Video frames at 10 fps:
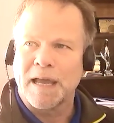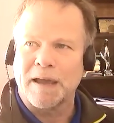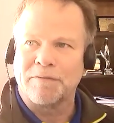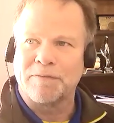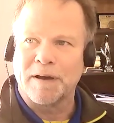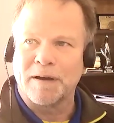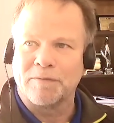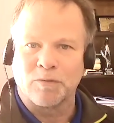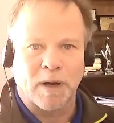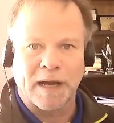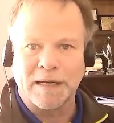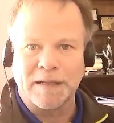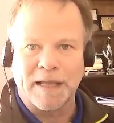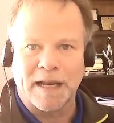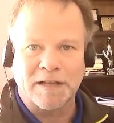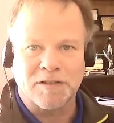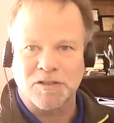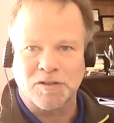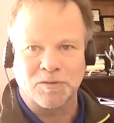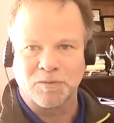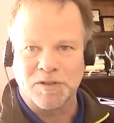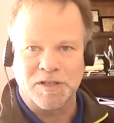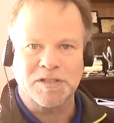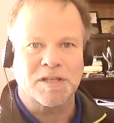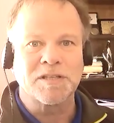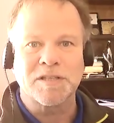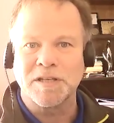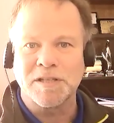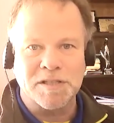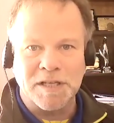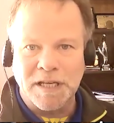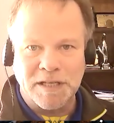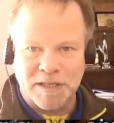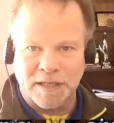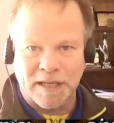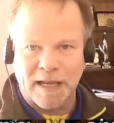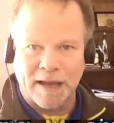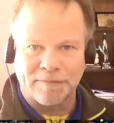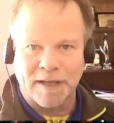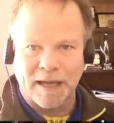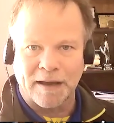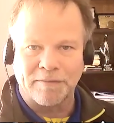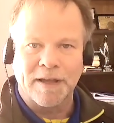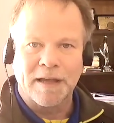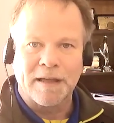have uh, a variety that has a certain resistance to disease that they have to have